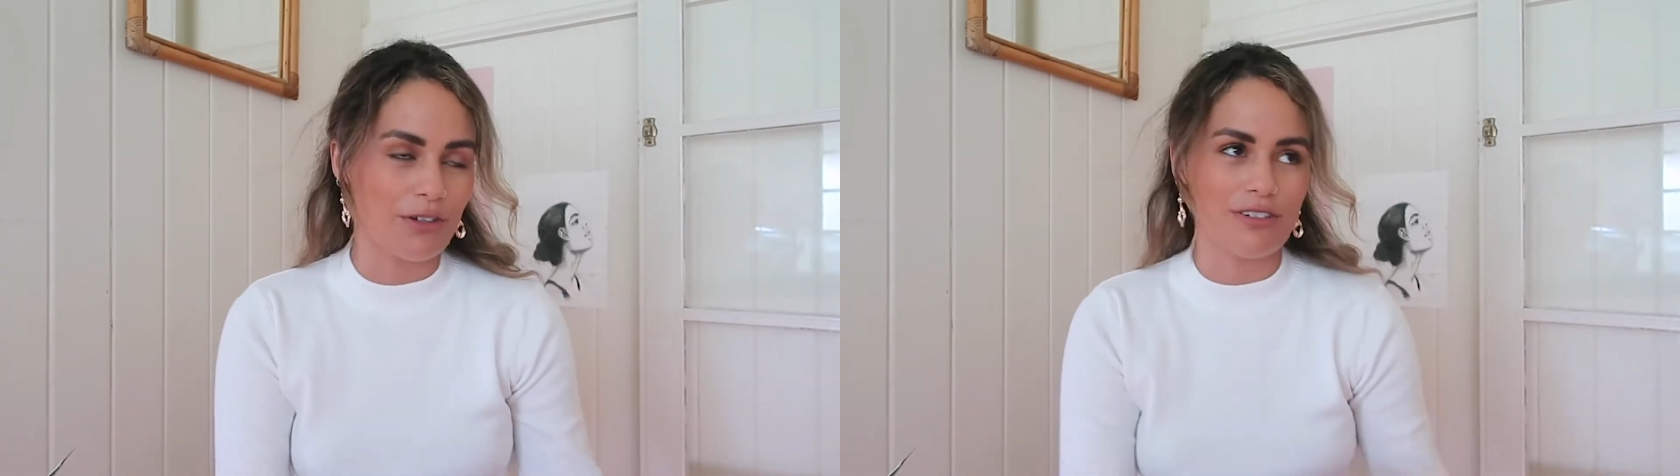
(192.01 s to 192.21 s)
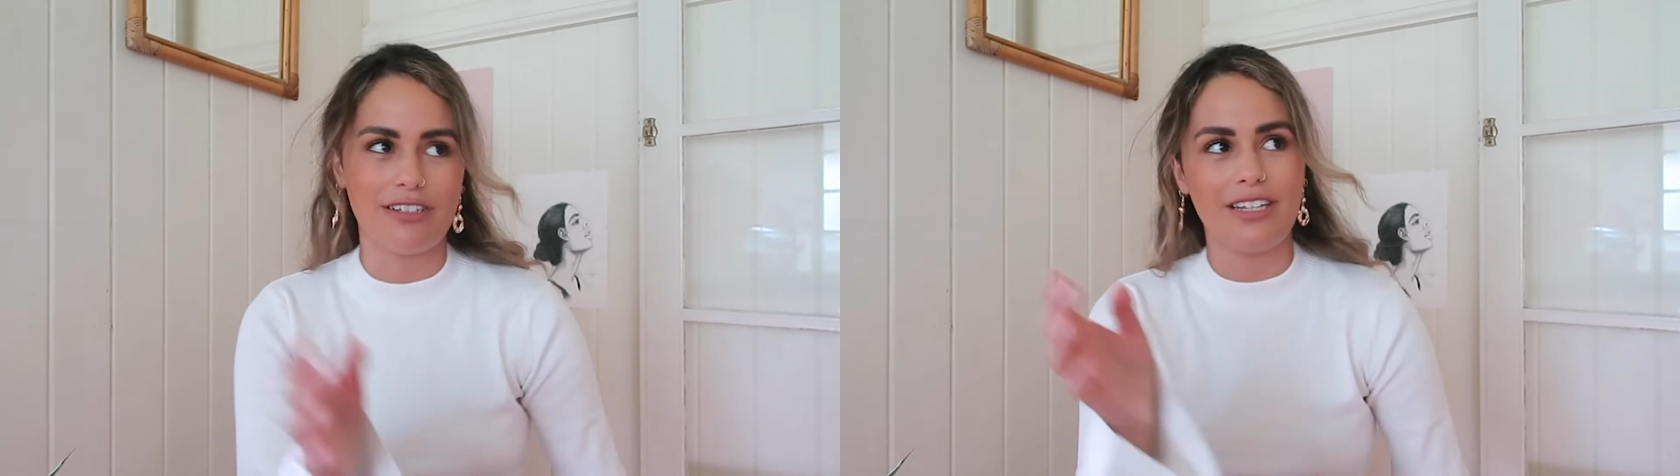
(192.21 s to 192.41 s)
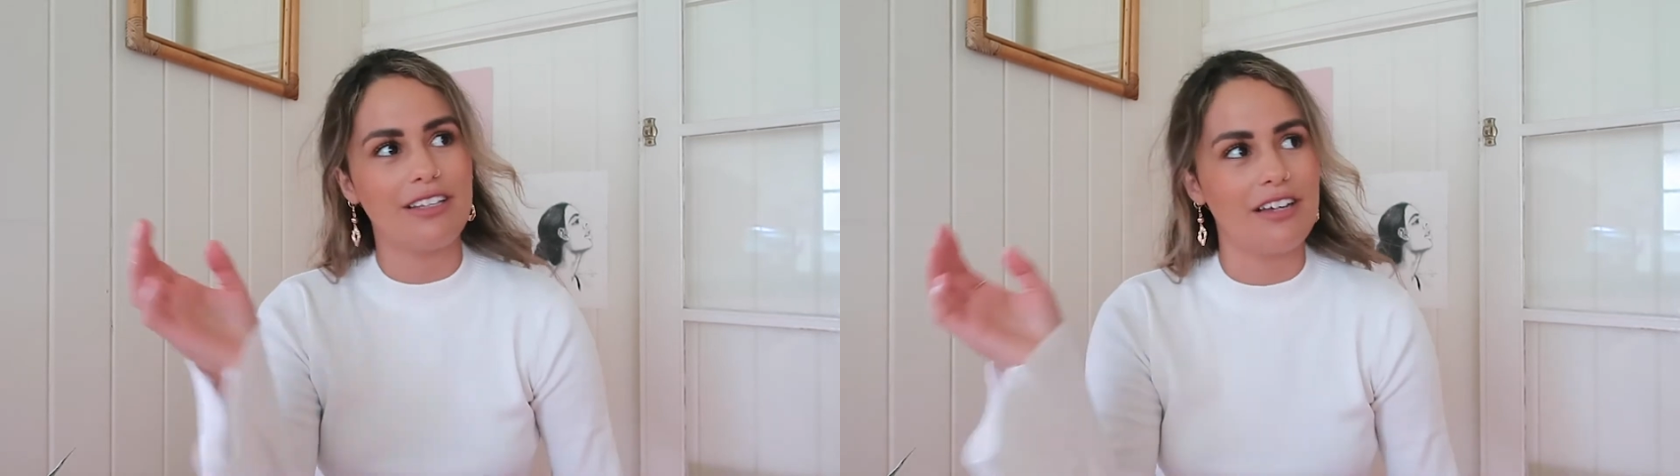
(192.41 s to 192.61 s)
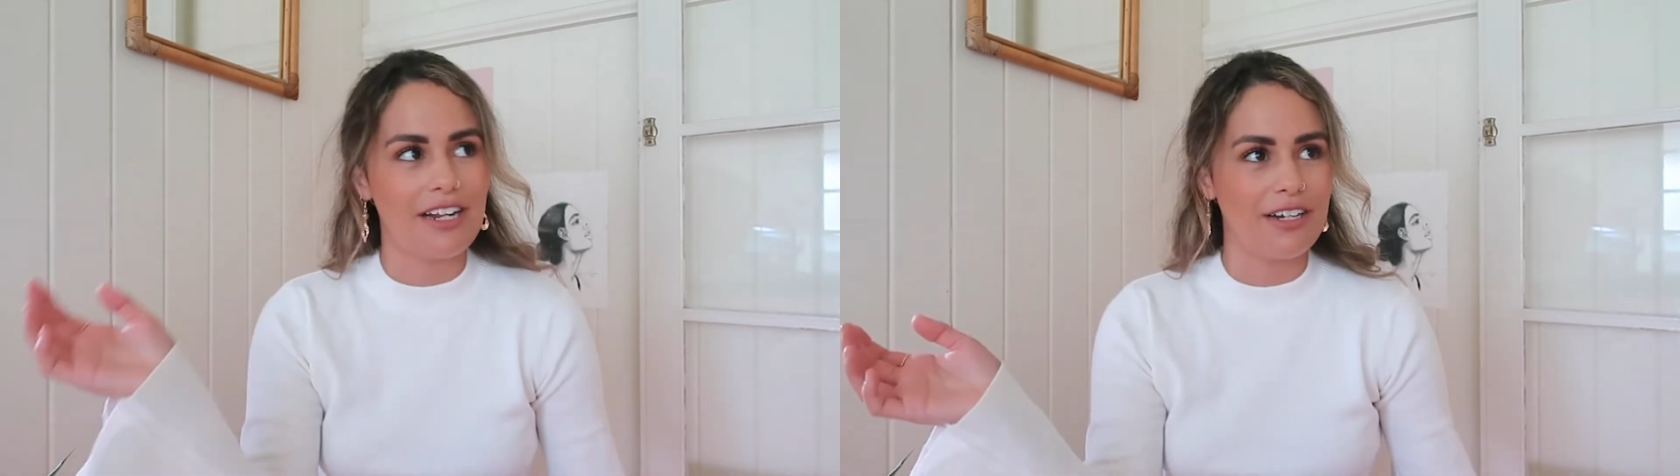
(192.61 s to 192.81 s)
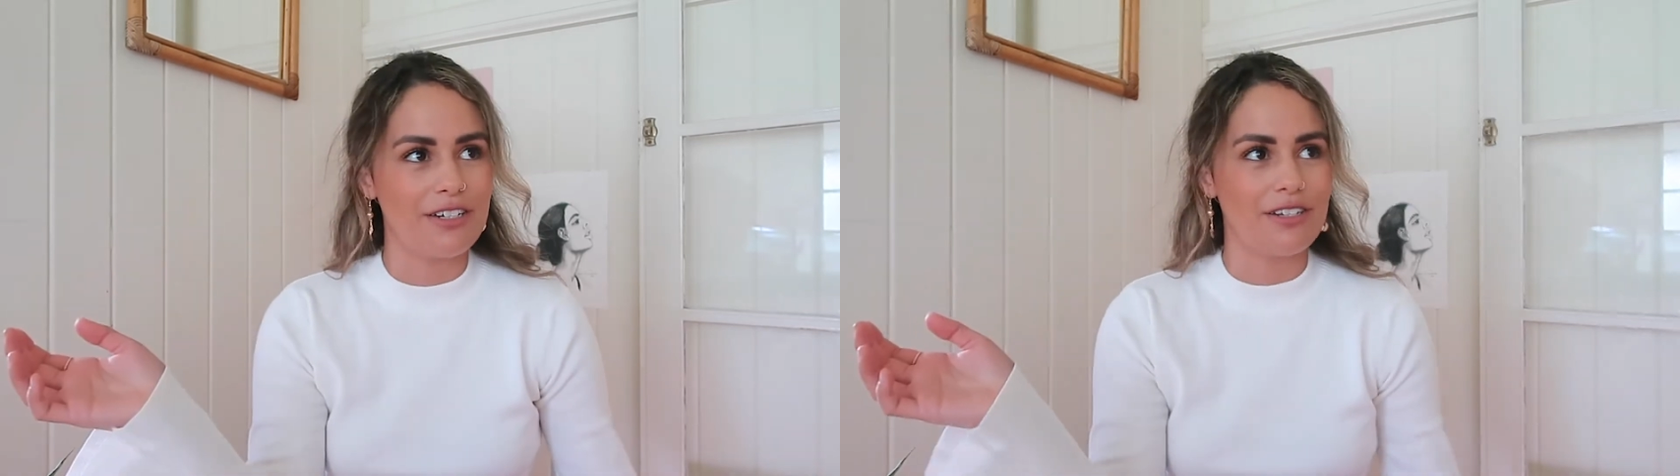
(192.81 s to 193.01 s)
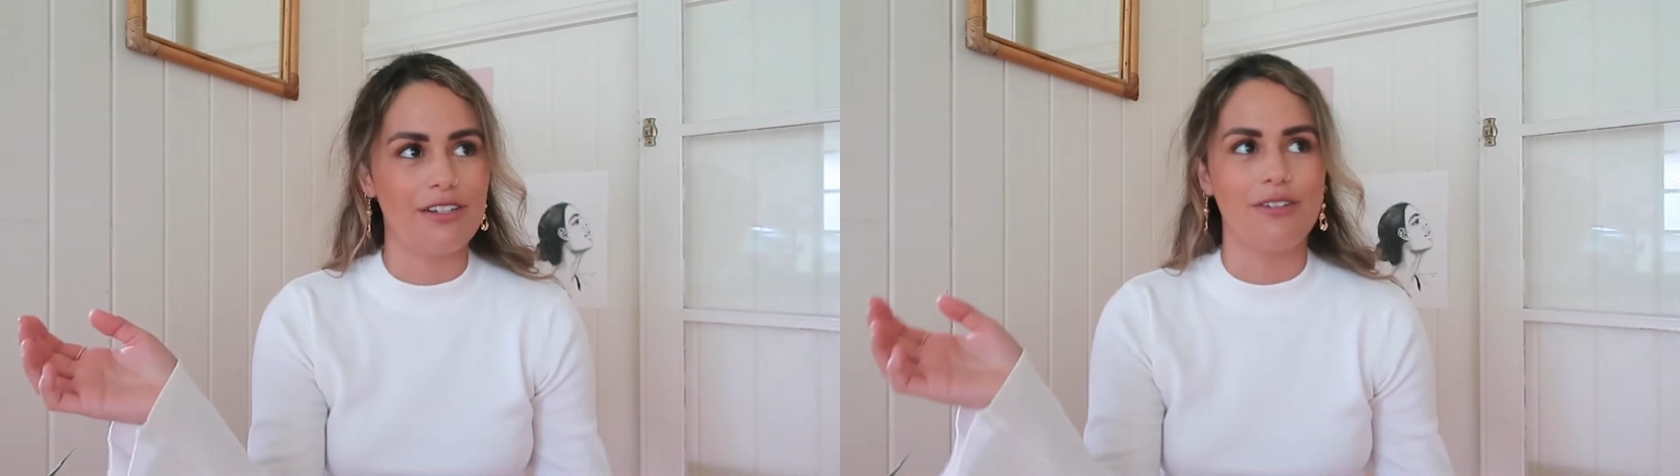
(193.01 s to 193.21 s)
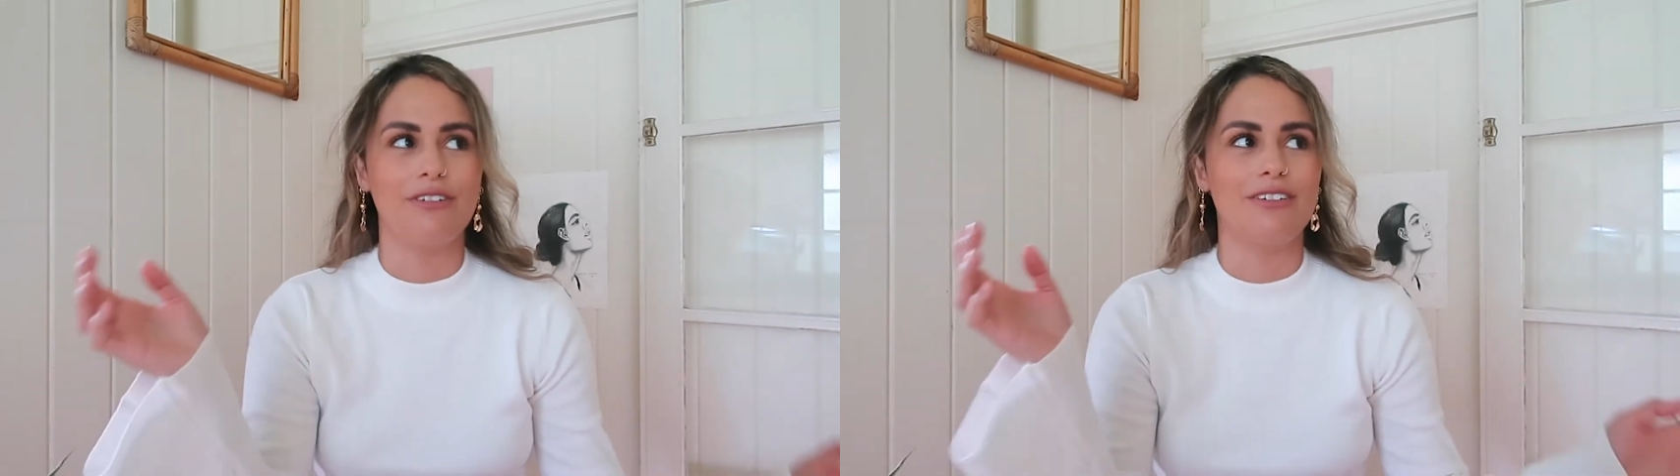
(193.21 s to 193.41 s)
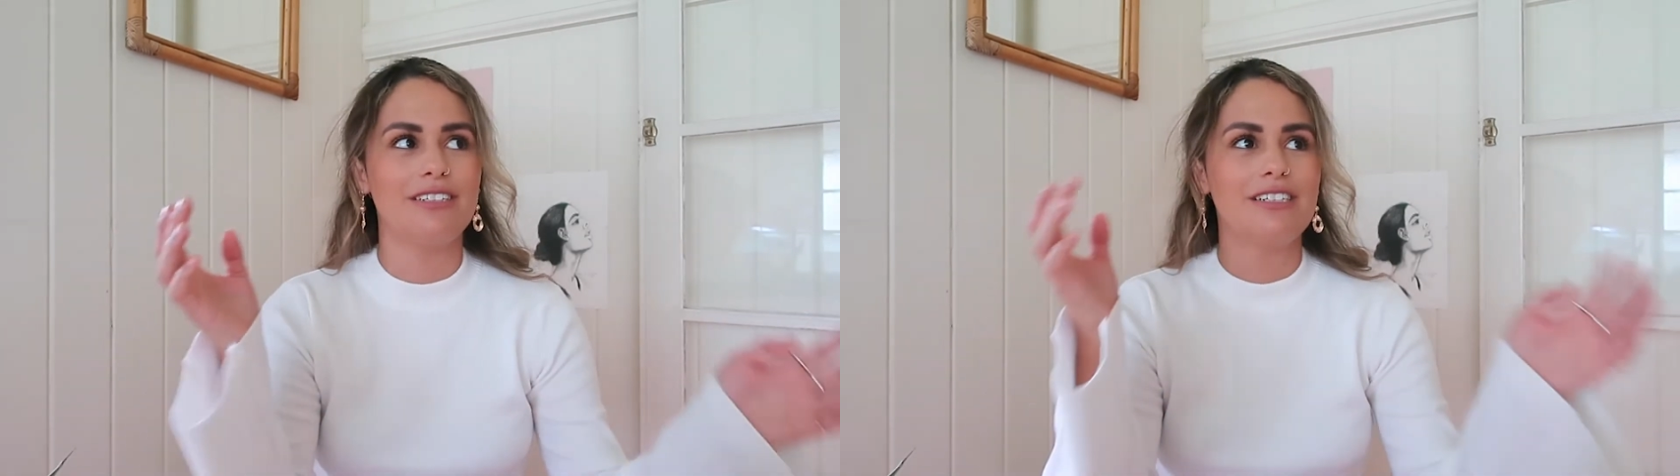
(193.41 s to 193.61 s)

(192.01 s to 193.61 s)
or delete the unedited, or